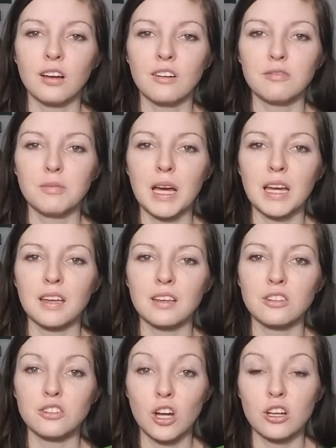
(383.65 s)
of
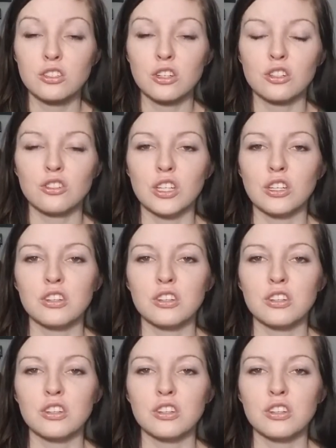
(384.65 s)
my jaw surgery,